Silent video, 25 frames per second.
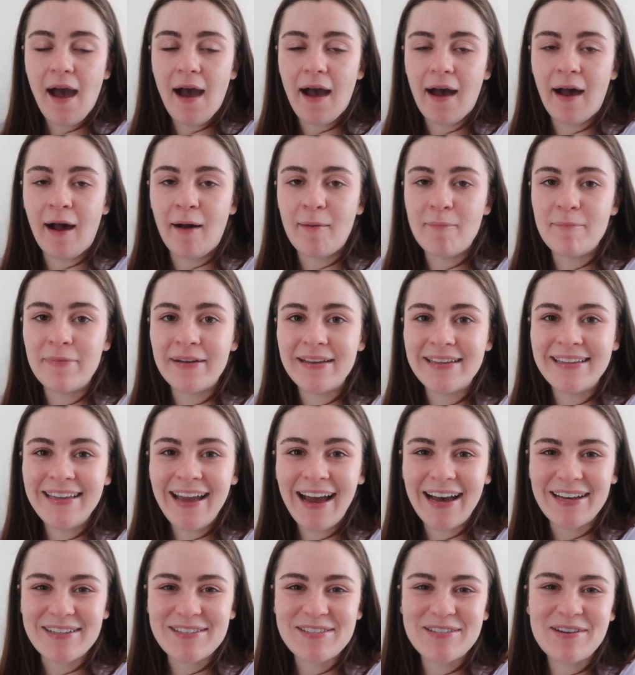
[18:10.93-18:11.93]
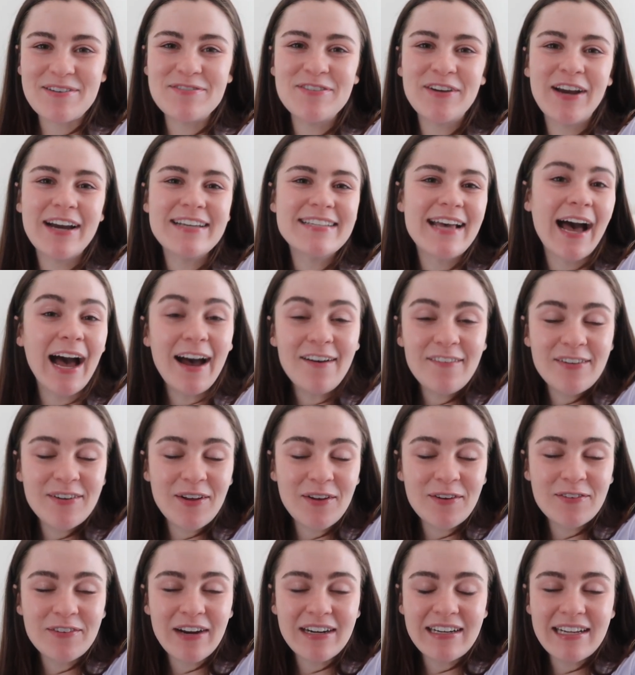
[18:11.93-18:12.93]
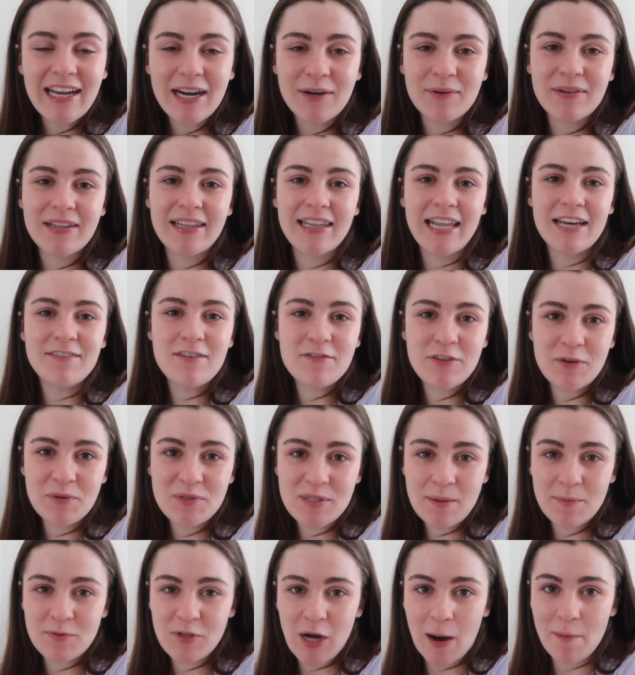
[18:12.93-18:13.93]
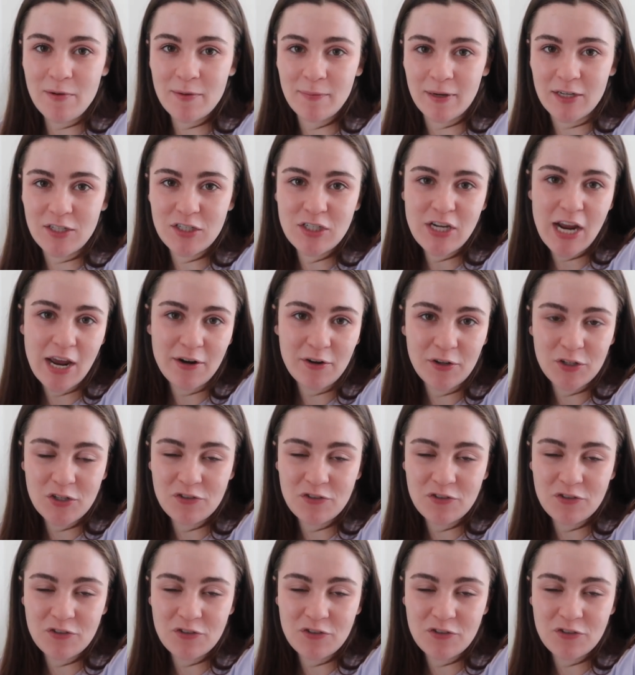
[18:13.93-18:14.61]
Um, but yeah, so if you guys haven't already, I would love if you would subscribe to my channel.